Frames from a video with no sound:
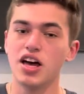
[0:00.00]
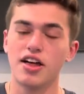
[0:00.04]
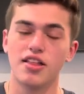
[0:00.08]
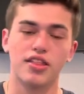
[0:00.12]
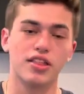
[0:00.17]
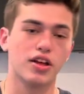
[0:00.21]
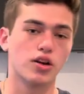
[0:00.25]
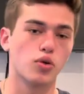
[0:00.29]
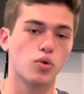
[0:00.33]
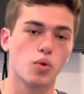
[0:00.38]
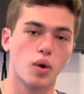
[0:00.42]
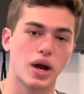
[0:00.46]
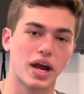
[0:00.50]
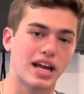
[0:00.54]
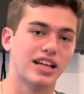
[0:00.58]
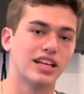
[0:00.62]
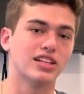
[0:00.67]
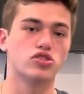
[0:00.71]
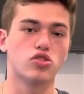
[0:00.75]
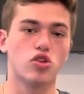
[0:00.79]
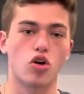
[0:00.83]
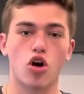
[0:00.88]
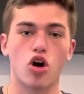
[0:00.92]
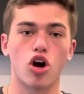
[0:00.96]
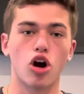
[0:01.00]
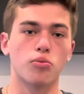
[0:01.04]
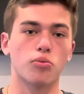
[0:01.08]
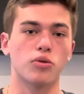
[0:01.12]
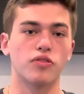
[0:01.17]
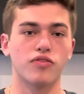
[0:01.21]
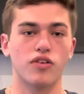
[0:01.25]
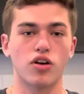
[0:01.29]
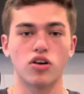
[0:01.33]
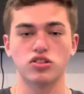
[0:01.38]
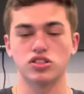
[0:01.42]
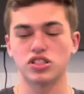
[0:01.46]
the greatest arm
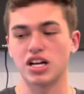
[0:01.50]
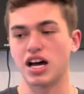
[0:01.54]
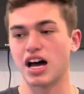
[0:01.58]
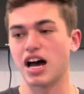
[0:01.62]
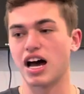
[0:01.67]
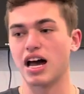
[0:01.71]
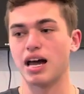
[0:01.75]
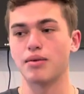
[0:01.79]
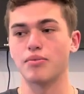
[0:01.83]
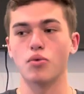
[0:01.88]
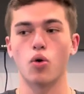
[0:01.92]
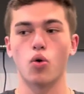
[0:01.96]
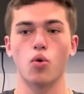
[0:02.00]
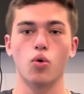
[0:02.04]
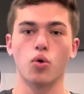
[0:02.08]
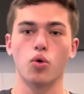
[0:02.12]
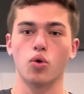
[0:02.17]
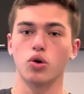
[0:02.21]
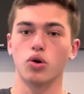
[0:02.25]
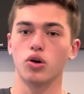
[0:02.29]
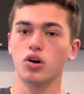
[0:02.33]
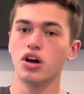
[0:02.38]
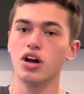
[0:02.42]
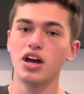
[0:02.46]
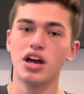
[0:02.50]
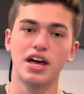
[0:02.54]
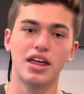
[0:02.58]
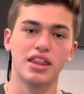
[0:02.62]
of all time or